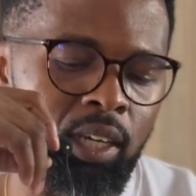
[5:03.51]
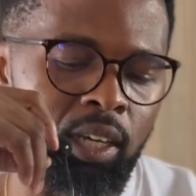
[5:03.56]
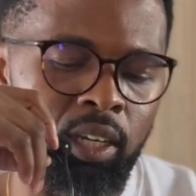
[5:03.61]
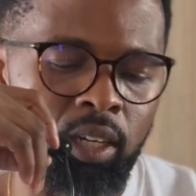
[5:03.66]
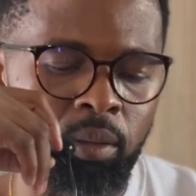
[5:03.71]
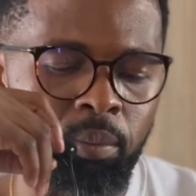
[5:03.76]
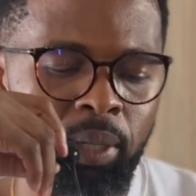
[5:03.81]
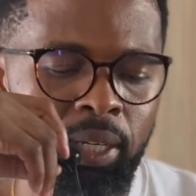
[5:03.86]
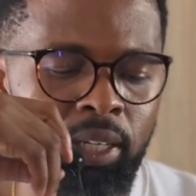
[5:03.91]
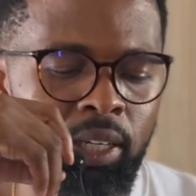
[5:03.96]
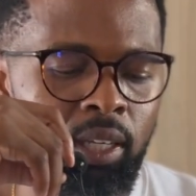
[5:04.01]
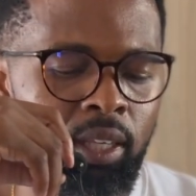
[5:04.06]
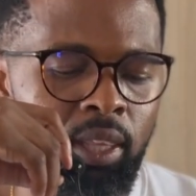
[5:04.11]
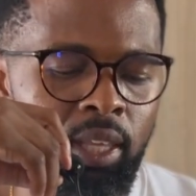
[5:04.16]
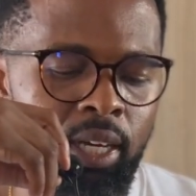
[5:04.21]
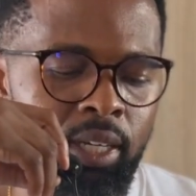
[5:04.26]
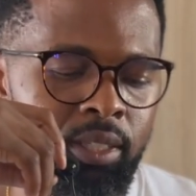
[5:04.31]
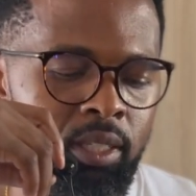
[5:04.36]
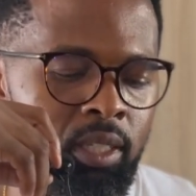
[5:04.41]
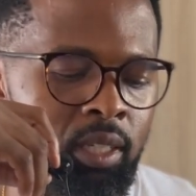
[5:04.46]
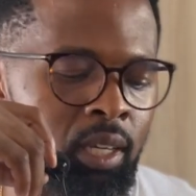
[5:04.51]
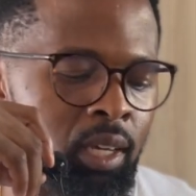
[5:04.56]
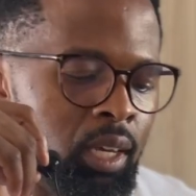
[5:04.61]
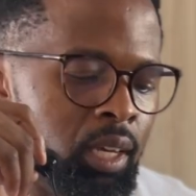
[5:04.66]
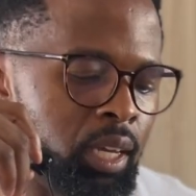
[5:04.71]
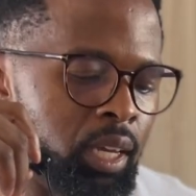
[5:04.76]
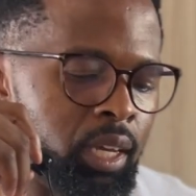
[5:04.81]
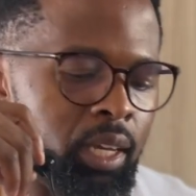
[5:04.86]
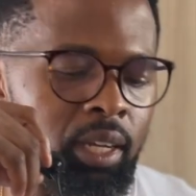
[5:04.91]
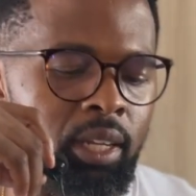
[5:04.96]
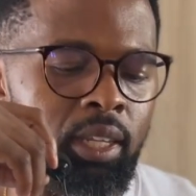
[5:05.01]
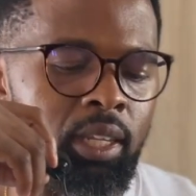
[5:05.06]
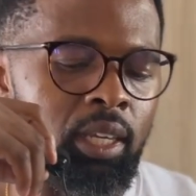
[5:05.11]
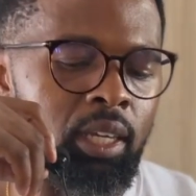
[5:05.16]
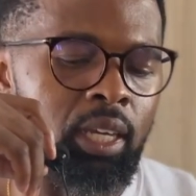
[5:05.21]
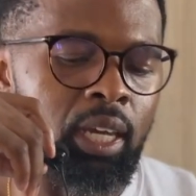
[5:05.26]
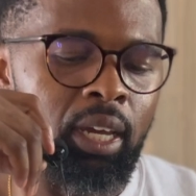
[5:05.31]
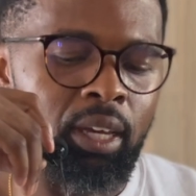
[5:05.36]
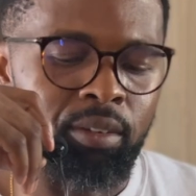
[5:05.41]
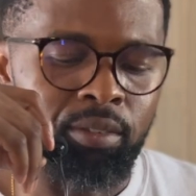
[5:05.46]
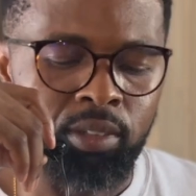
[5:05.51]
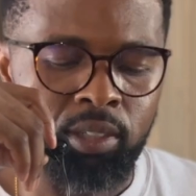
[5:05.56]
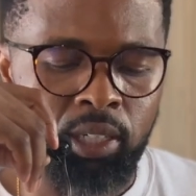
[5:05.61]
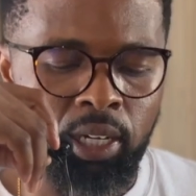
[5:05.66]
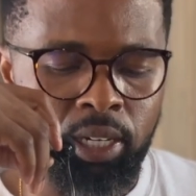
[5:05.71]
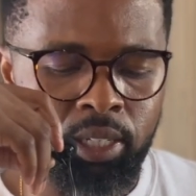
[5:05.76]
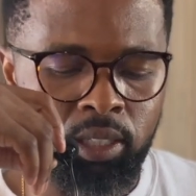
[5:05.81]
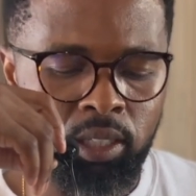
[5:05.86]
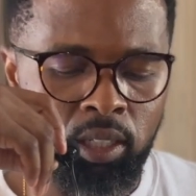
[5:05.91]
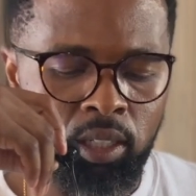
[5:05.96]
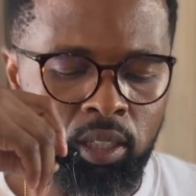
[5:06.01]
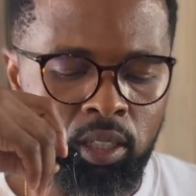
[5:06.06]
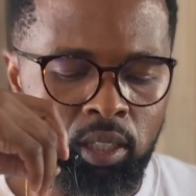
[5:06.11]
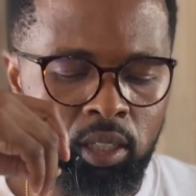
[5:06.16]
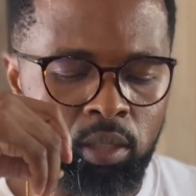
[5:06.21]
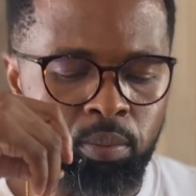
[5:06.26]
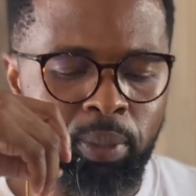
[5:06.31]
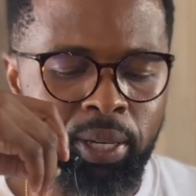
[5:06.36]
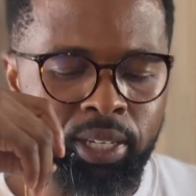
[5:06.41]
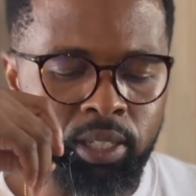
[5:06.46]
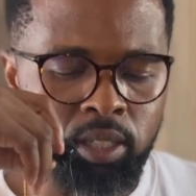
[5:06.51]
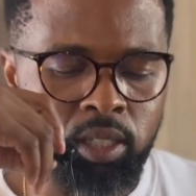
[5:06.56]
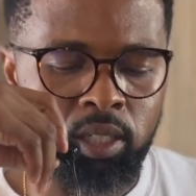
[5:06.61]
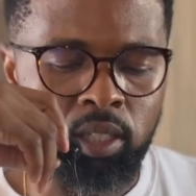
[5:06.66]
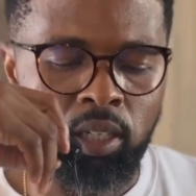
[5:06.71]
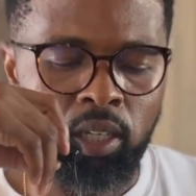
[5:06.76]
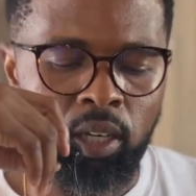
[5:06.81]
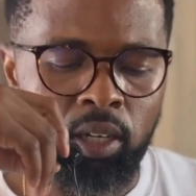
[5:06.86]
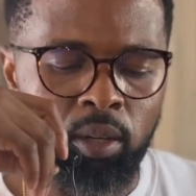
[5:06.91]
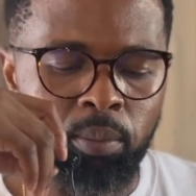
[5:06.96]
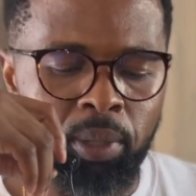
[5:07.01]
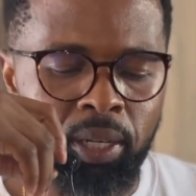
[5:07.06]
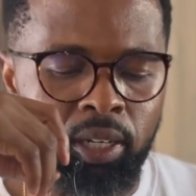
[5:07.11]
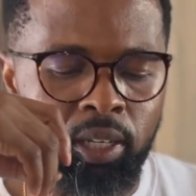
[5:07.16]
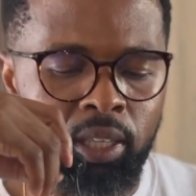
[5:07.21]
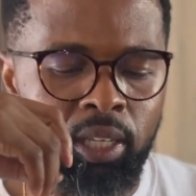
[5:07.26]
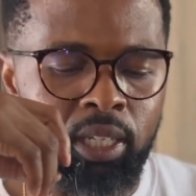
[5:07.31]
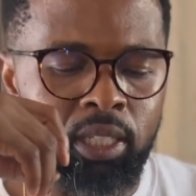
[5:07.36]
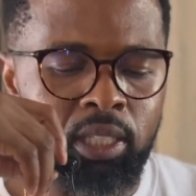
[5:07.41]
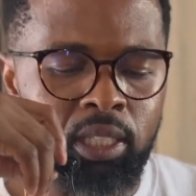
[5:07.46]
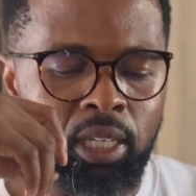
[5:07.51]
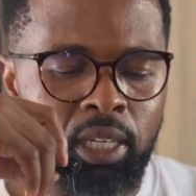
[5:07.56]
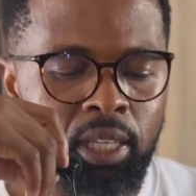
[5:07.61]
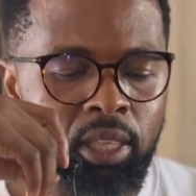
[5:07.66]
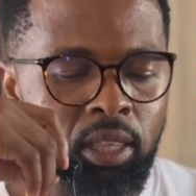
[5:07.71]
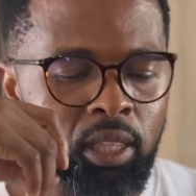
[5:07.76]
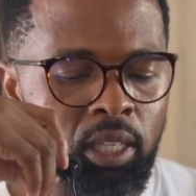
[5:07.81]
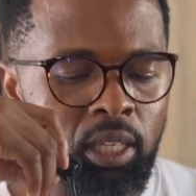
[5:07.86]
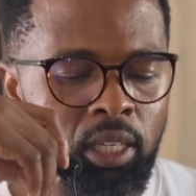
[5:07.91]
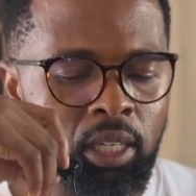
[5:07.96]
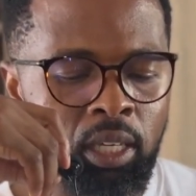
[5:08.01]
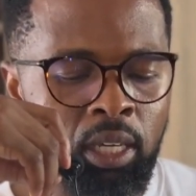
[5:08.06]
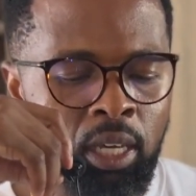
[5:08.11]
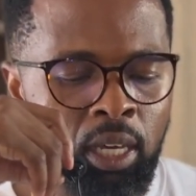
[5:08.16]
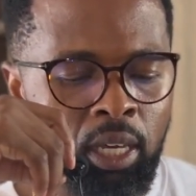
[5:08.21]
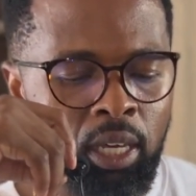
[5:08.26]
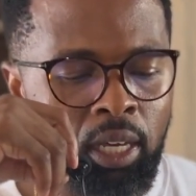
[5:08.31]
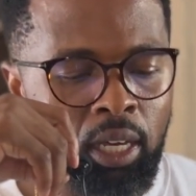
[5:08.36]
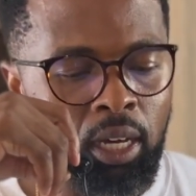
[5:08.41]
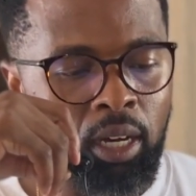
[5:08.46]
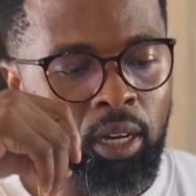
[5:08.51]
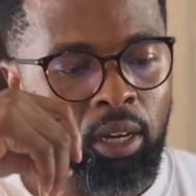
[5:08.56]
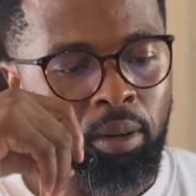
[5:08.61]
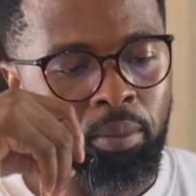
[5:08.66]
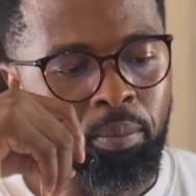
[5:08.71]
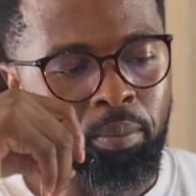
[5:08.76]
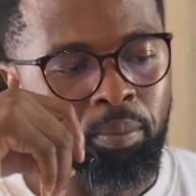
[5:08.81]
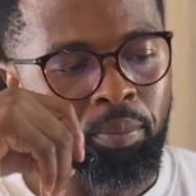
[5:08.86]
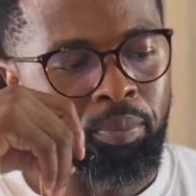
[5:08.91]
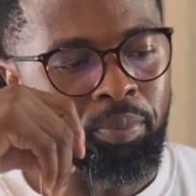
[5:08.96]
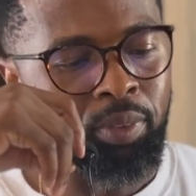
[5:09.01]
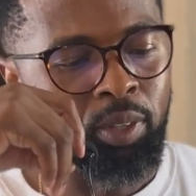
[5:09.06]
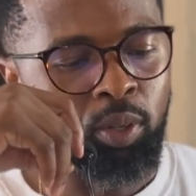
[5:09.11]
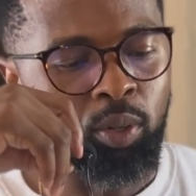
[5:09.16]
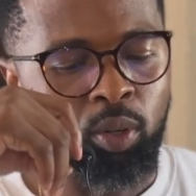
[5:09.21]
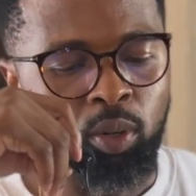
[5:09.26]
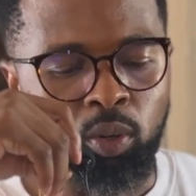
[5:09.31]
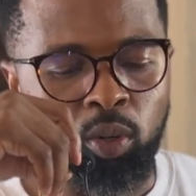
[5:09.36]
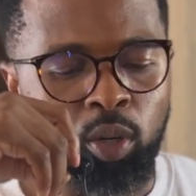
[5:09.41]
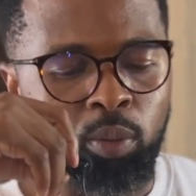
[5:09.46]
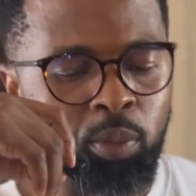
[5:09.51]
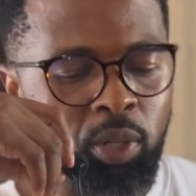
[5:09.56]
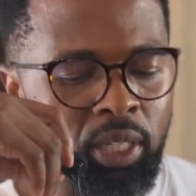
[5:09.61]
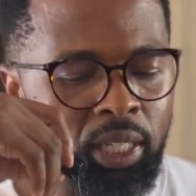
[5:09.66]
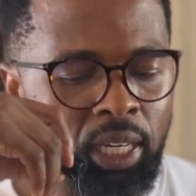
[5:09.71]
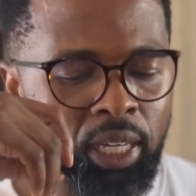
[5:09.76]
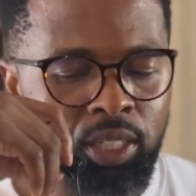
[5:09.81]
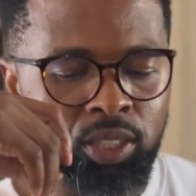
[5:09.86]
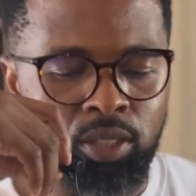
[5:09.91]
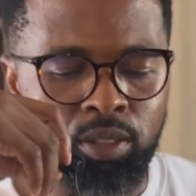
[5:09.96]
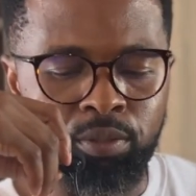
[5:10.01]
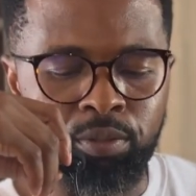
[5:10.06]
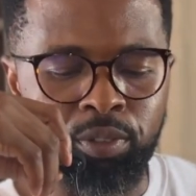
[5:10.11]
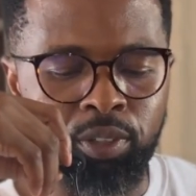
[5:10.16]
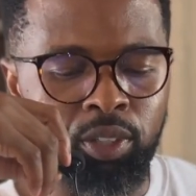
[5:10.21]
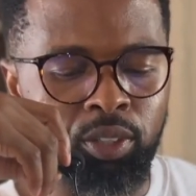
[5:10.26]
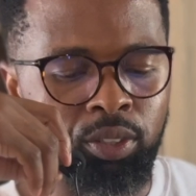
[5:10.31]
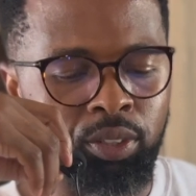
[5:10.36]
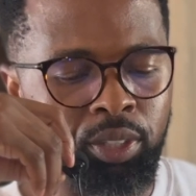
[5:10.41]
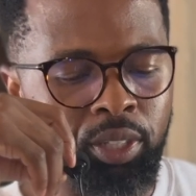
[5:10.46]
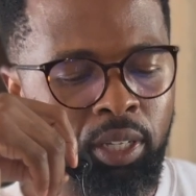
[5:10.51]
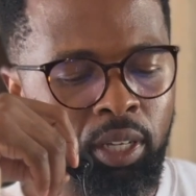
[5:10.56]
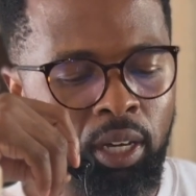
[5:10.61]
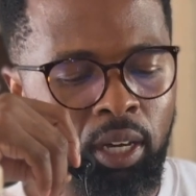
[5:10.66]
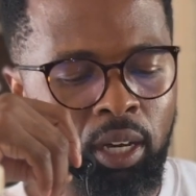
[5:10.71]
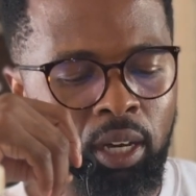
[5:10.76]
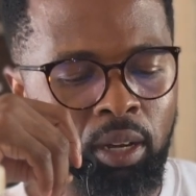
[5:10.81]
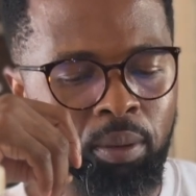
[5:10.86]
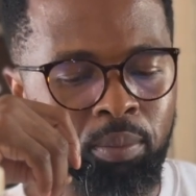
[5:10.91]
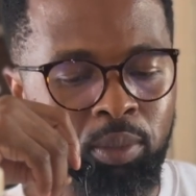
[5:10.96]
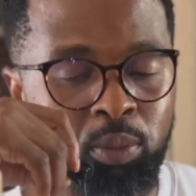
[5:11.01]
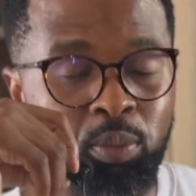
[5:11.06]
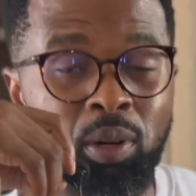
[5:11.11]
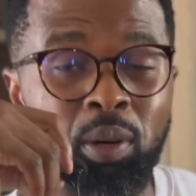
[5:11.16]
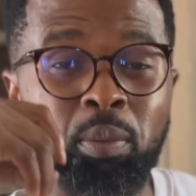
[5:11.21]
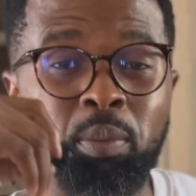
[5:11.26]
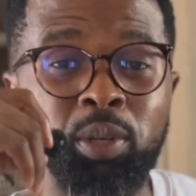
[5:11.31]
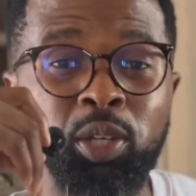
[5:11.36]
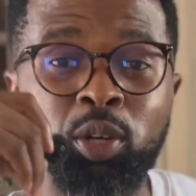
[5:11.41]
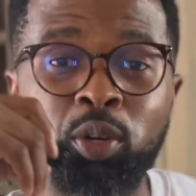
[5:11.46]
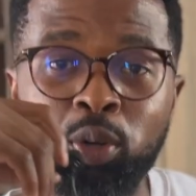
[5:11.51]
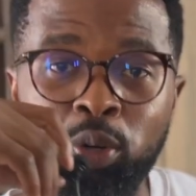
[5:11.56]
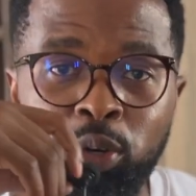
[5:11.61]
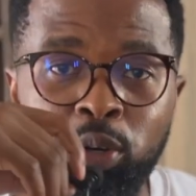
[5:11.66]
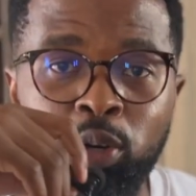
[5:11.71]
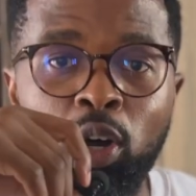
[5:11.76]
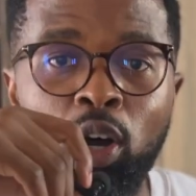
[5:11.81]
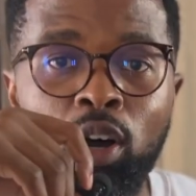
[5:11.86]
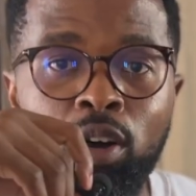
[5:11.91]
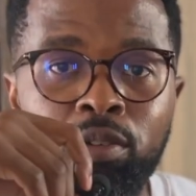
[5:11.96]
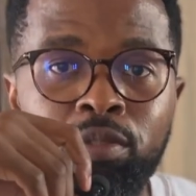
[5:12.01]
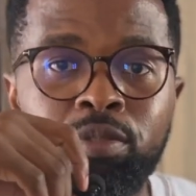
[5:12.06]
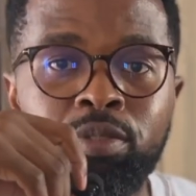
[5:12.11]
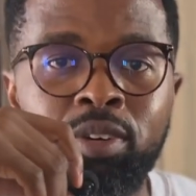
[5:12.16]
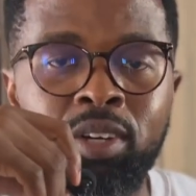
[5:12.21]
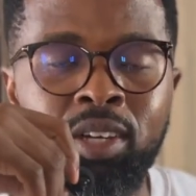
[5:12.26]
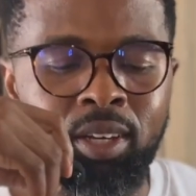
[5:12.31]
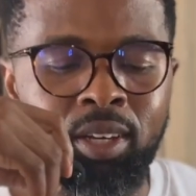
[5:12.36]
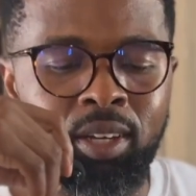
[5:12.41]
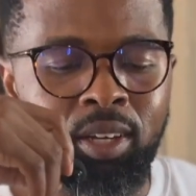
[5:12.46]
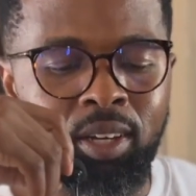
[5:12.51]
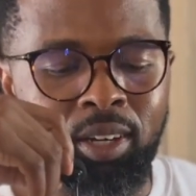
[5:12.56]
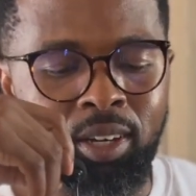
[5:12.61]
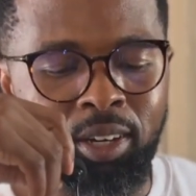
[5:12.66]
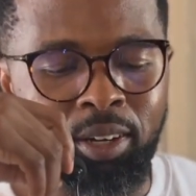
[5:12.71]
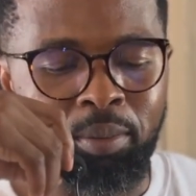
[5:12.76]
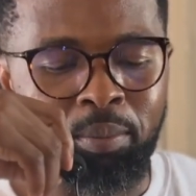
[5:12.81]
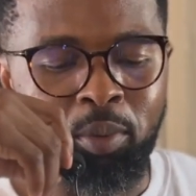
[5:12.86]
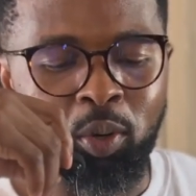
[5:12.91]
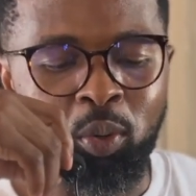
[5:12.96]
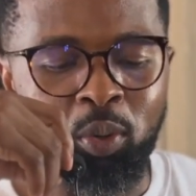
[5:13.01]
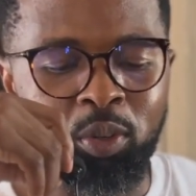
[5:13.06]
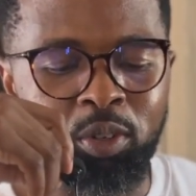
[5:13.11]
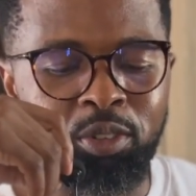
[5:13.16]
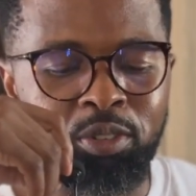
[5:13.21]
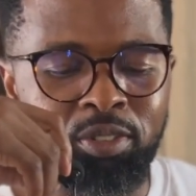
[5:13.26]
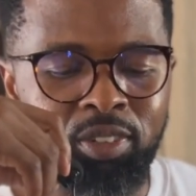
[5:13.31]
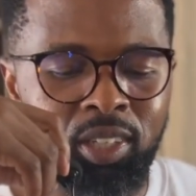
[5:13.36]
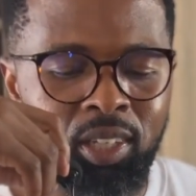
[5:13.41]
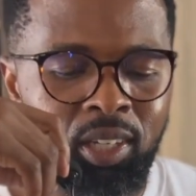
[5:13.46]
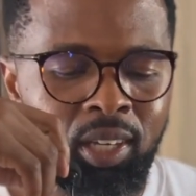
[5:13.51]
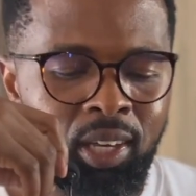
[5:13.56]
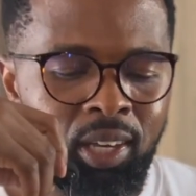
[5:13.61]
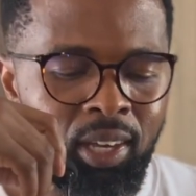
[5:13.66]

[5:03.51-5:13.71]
Anybody that's in the advertising space, anybody that's in the communication field has probably heard of Ogilvy.